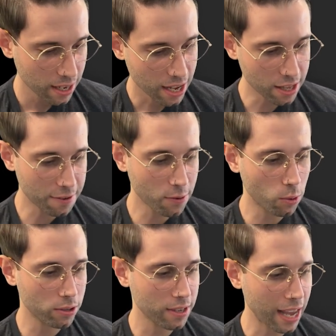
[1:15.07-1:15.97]
And then of
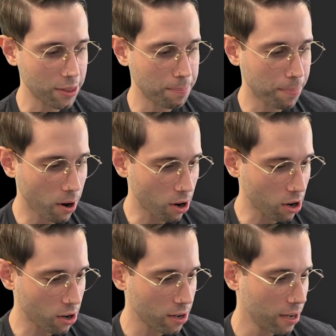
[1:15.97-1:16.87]
course, at the
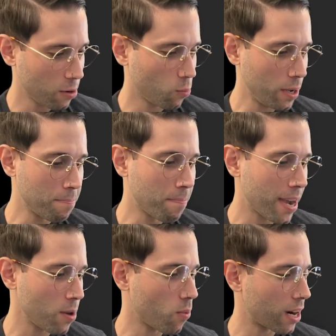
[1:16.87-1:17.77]
bar, we
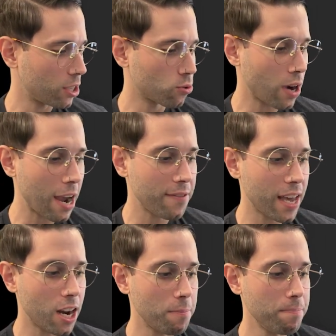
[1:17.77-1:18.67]
might wanna drive
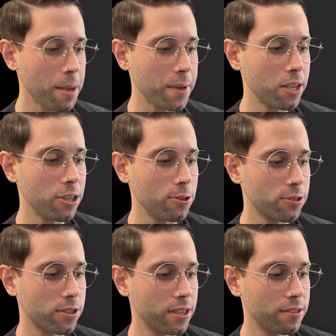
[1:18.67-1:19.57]
that up, maybe
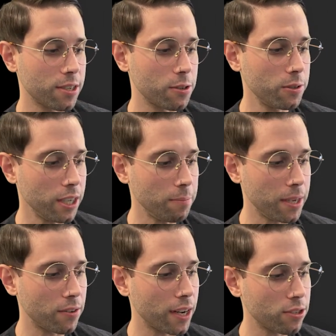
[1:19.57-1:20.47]
closer to 0
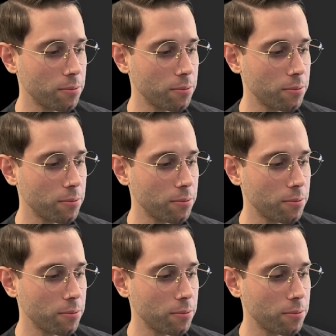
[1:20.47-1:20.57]
dB, right?